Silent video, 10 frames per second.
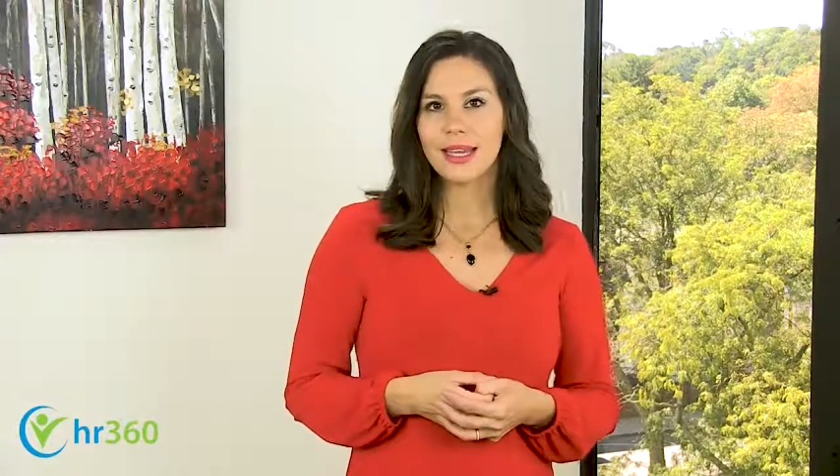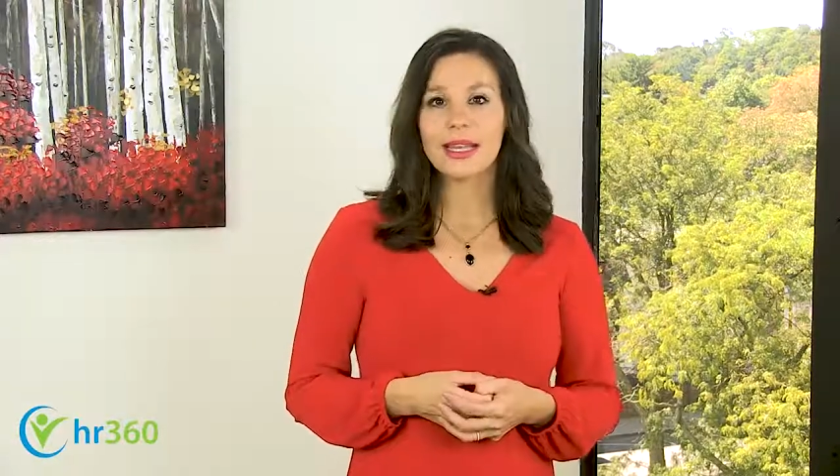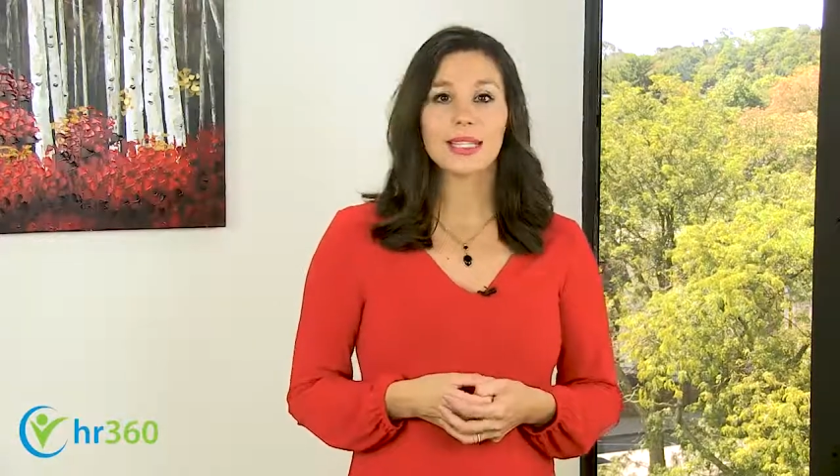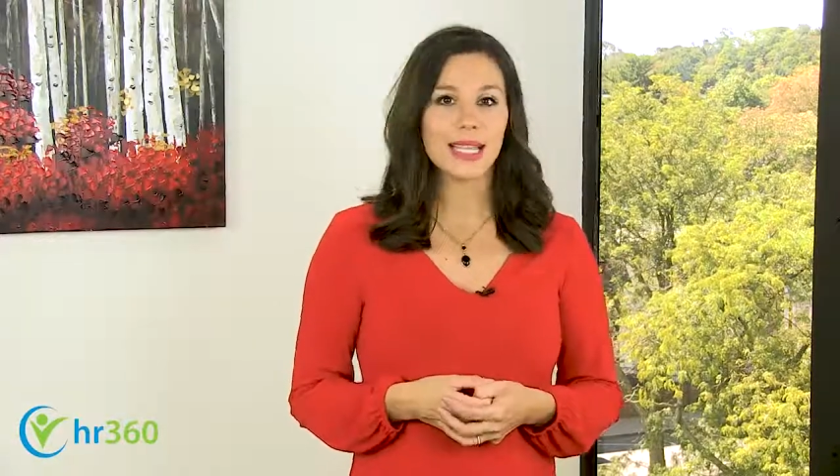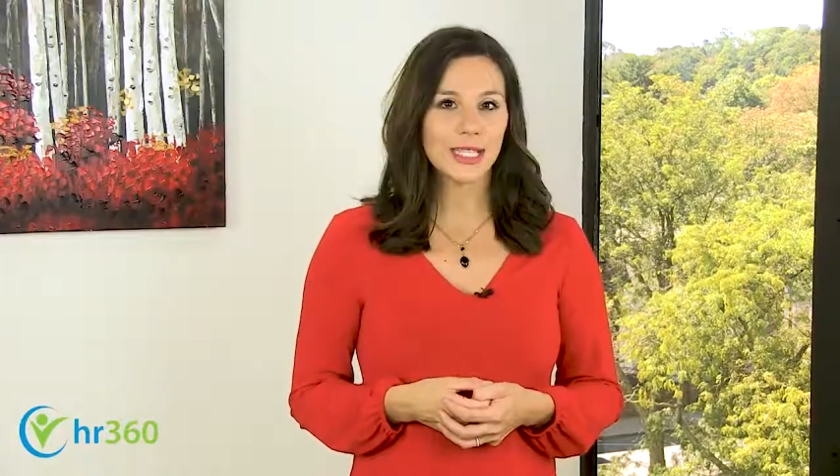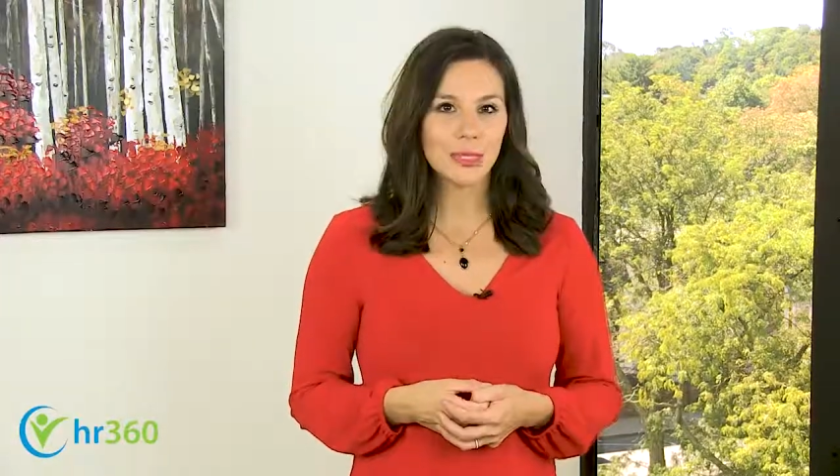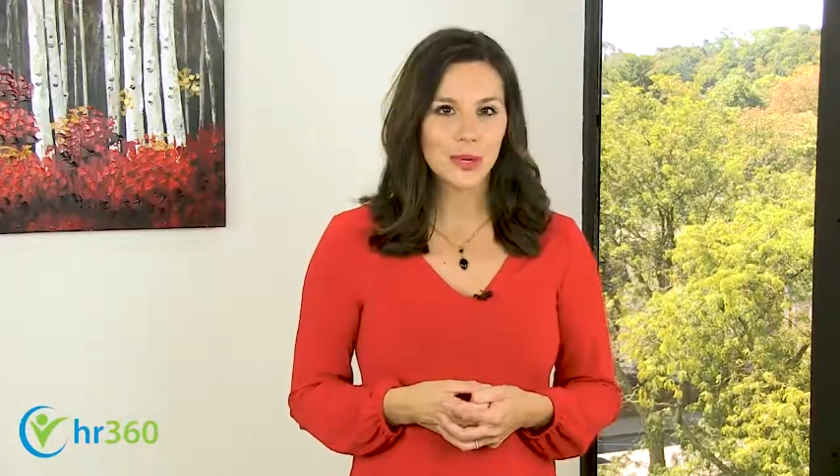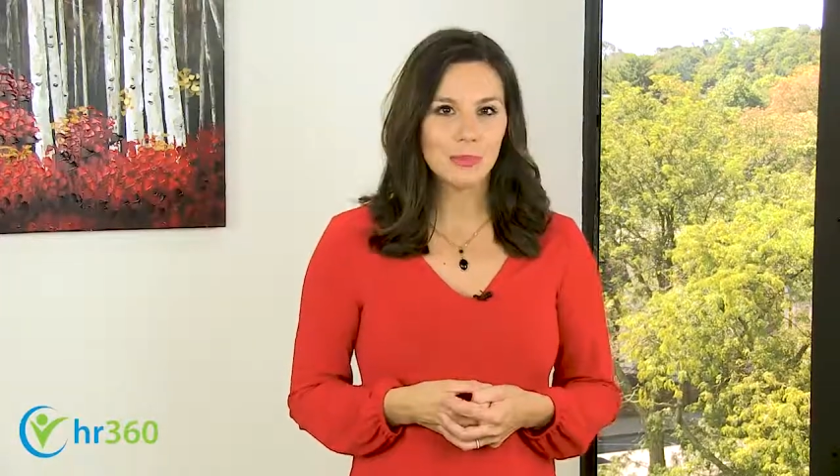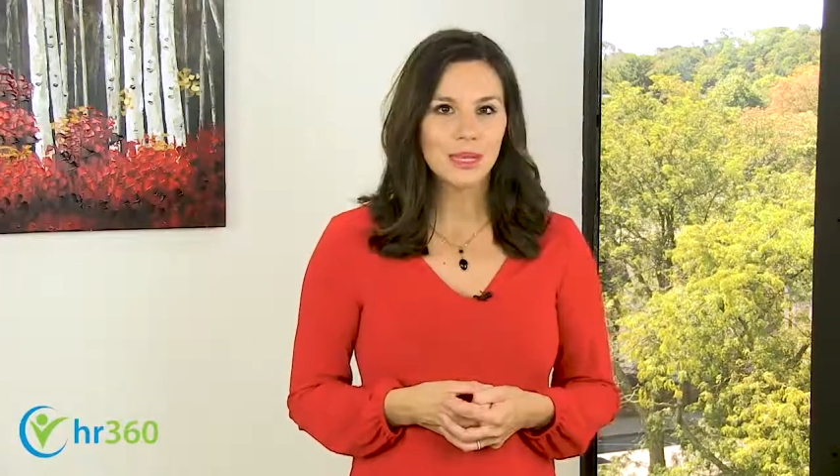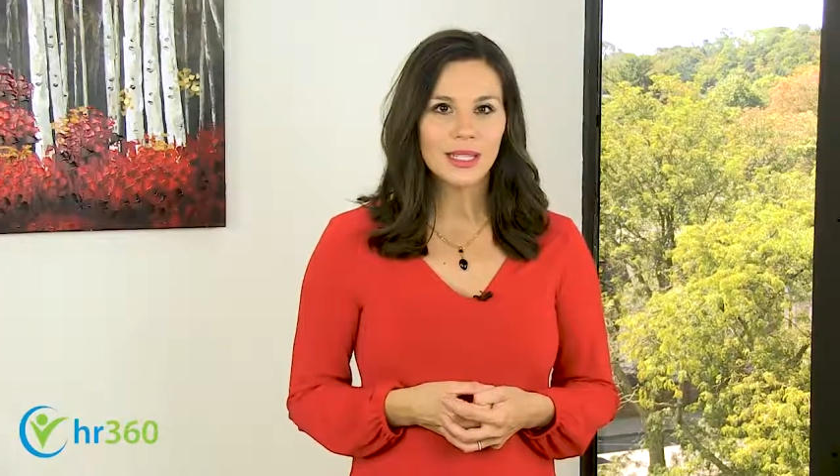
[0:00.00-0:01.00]
assess their
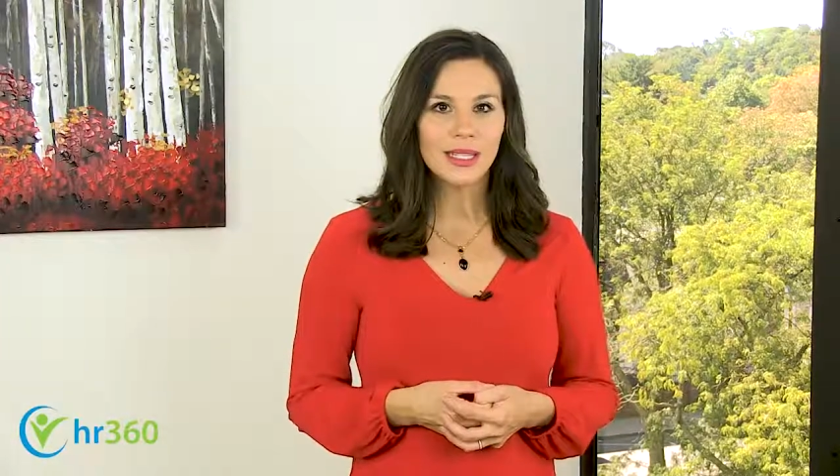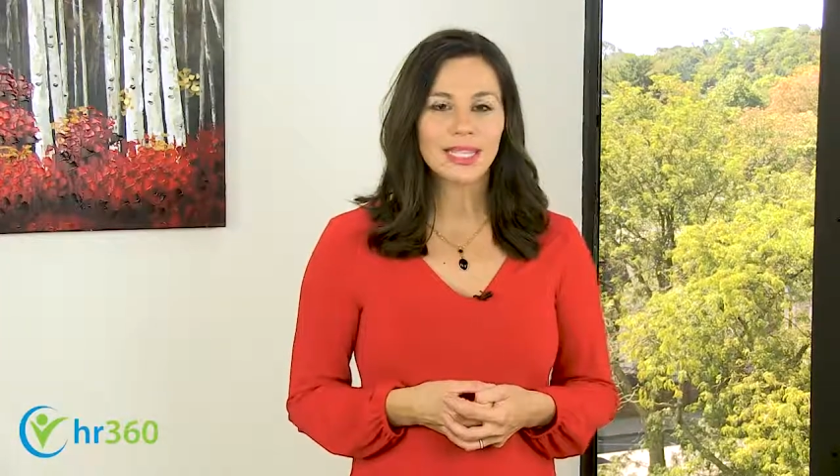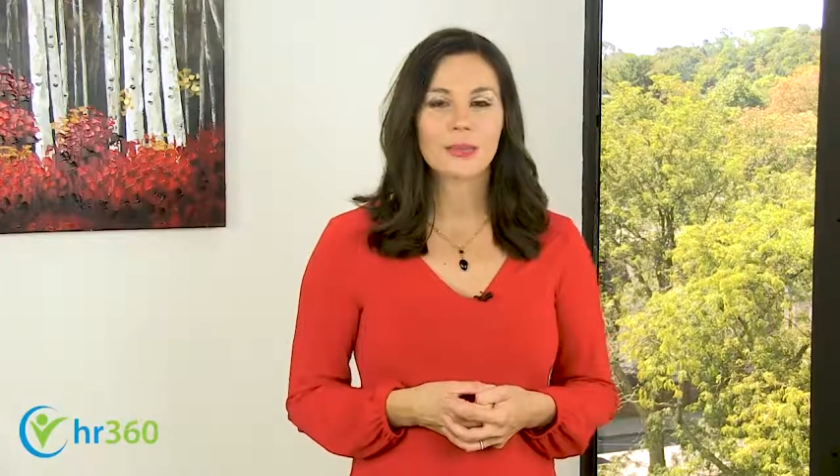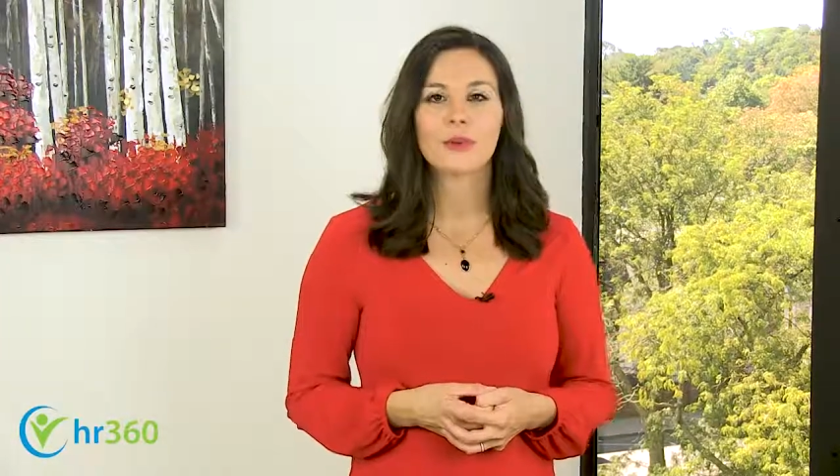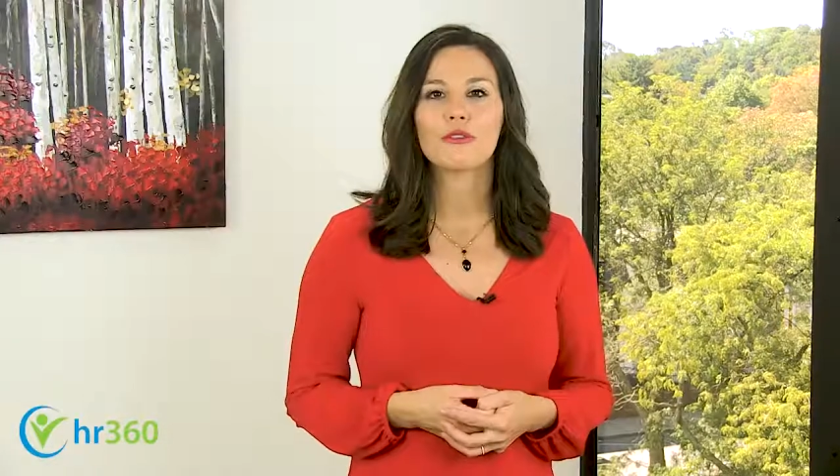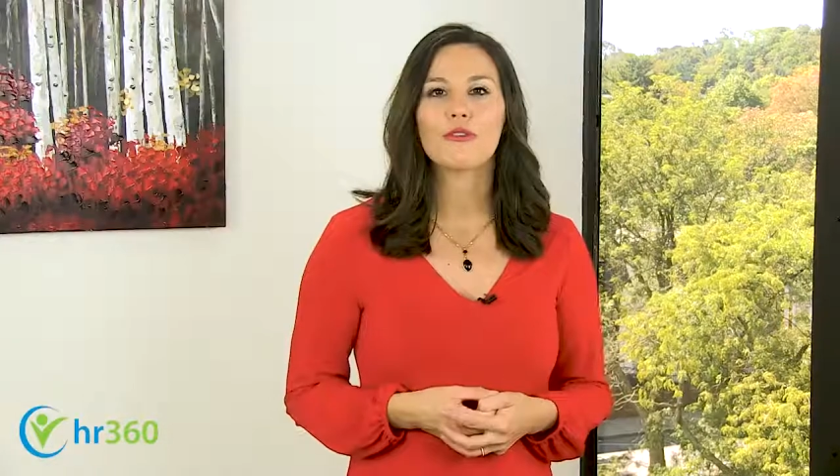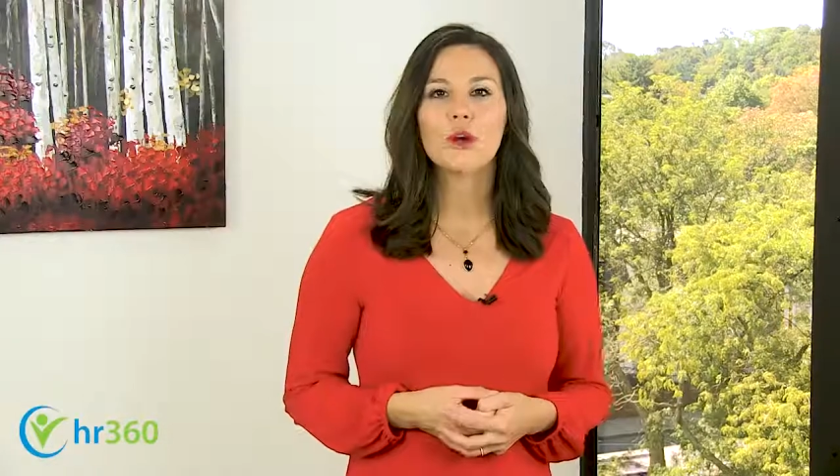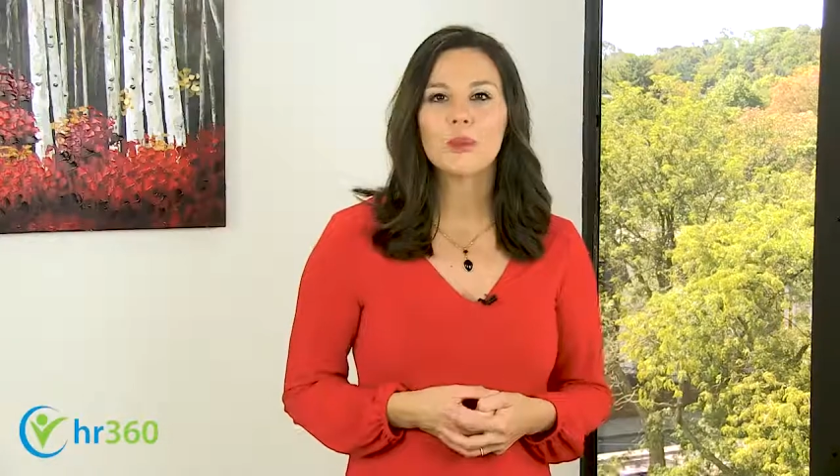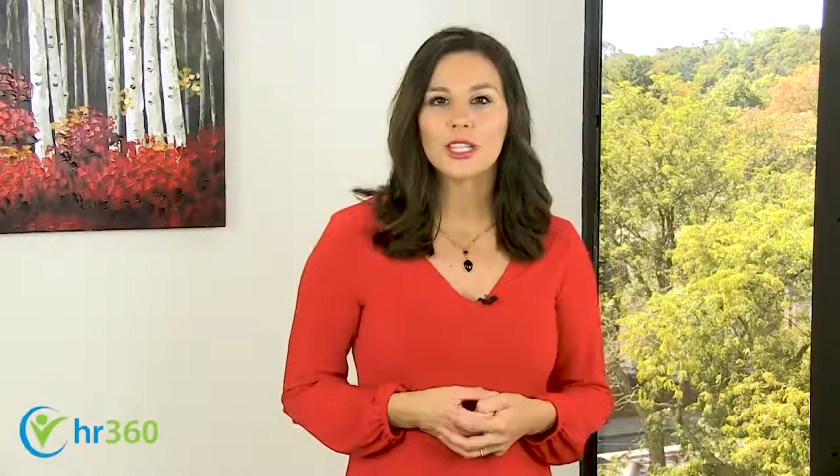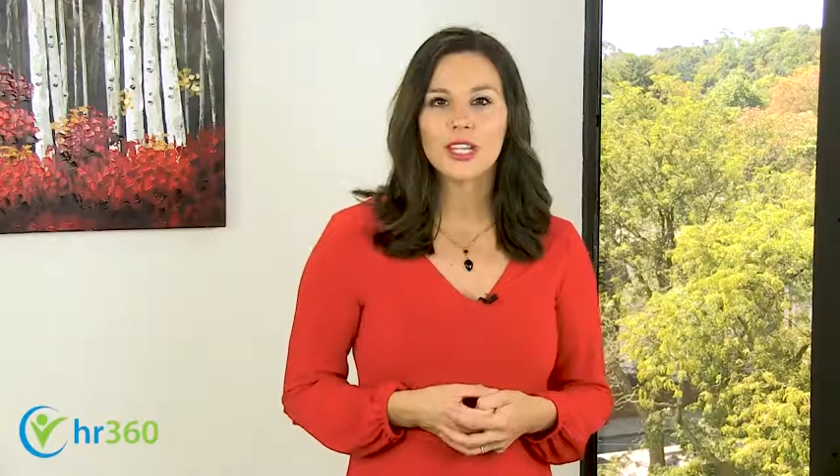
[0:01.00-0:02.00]
ability to
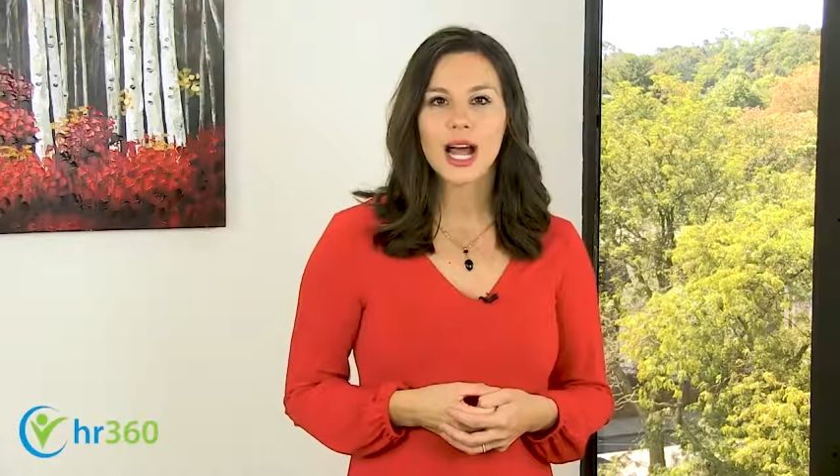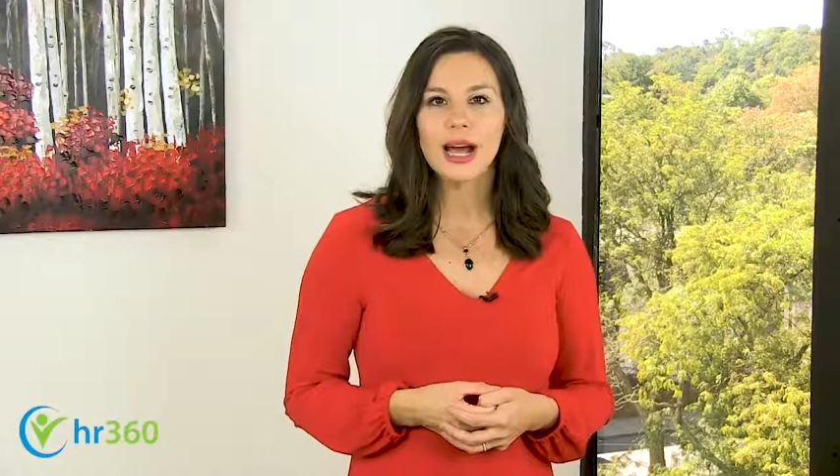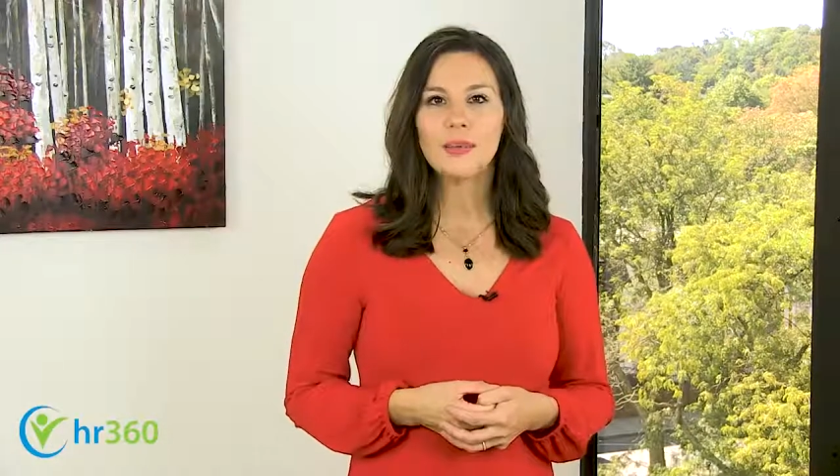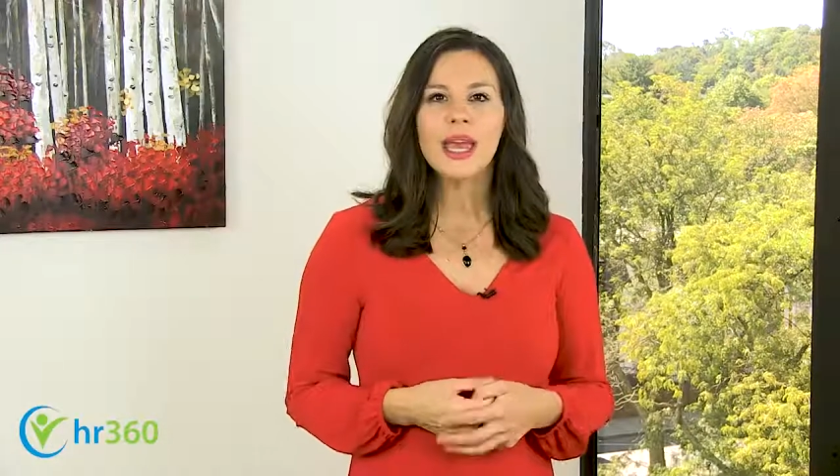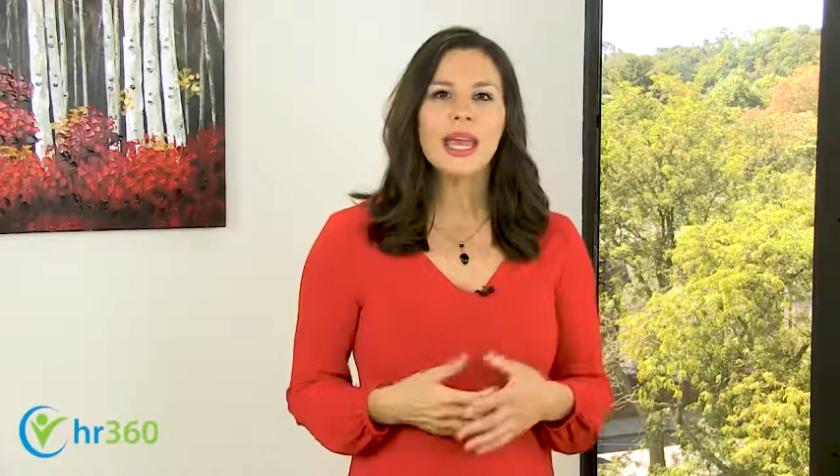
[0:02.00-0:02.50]
perform the job,